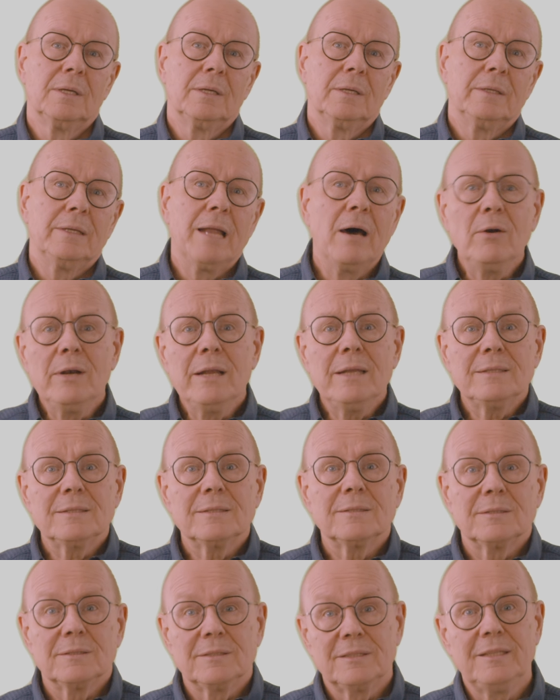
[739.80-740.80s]
Now let's
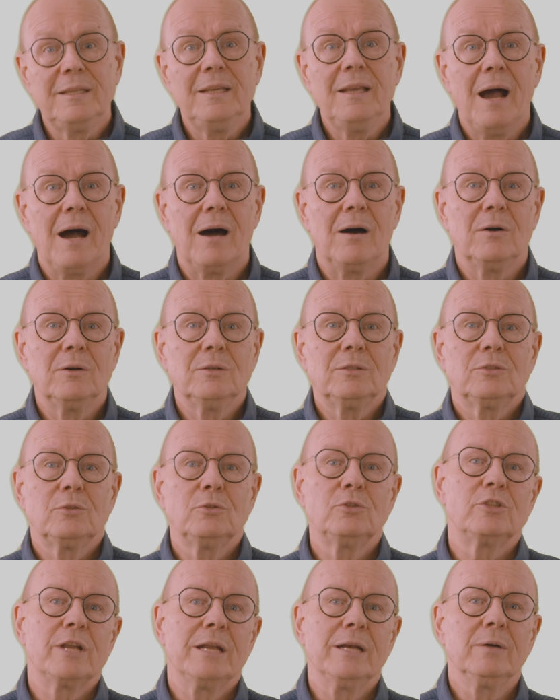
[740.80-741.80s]
see how to
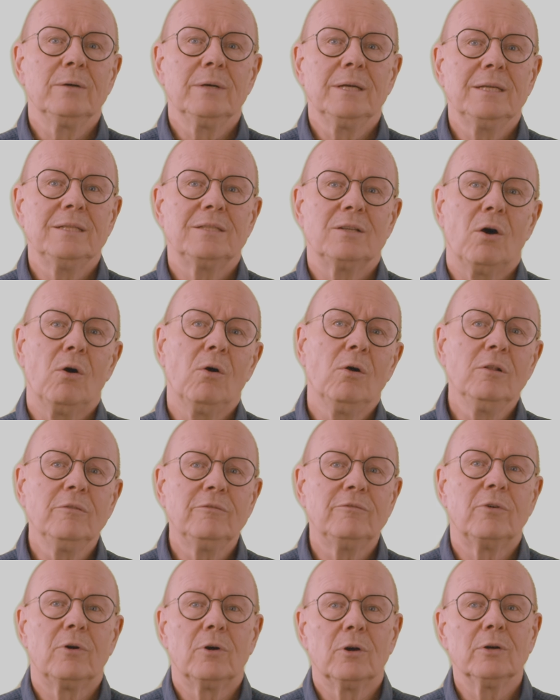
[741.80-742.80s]
generate all
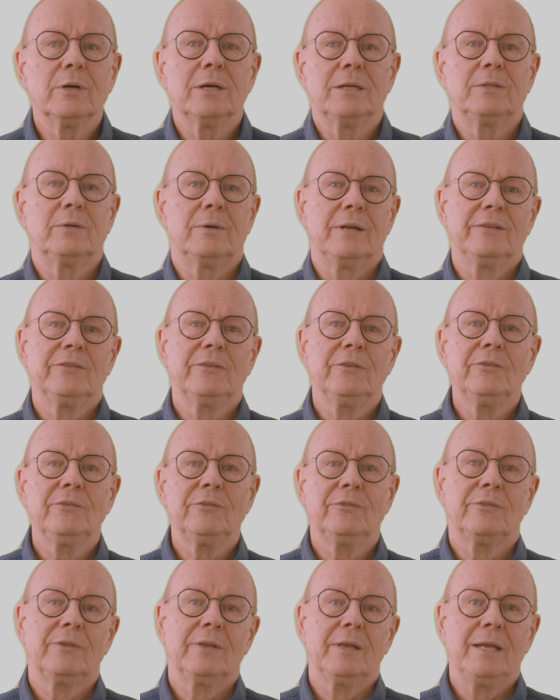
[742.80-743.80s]
4
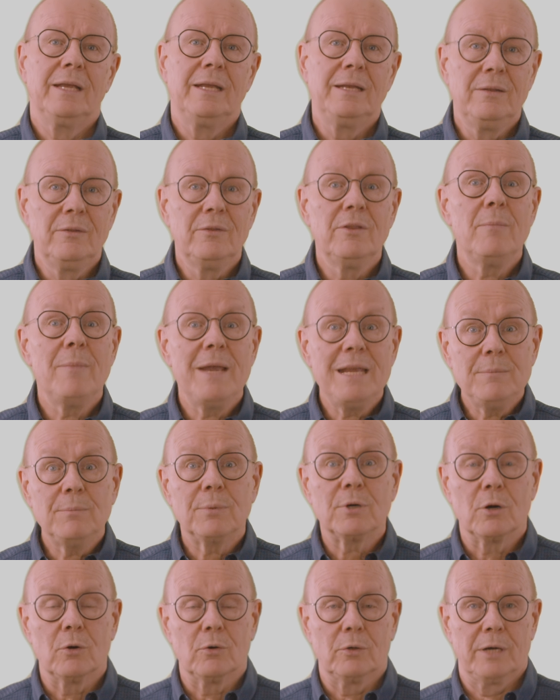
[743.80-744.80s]
addresses in the main
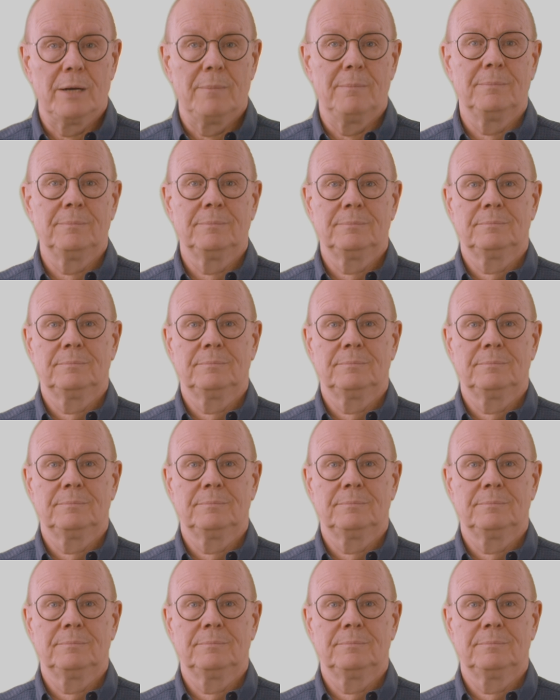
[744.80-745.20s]
program.